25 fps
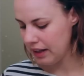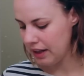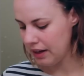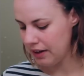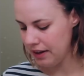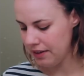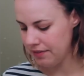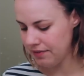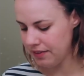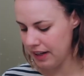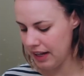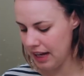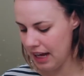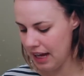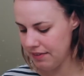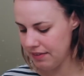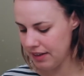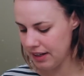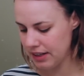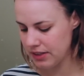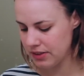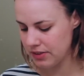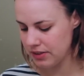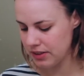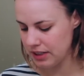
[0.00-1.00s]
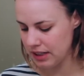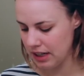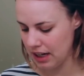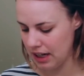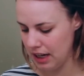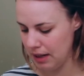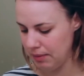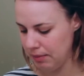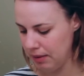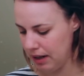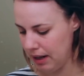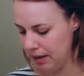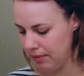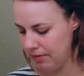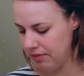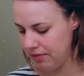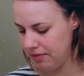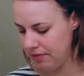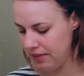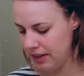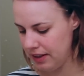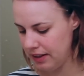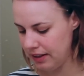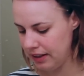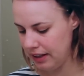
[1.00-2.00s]
Now, if I have extra time and I'm
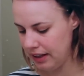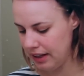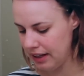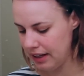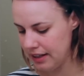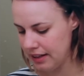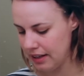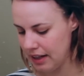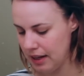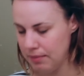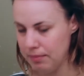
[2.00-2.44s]
feeling it,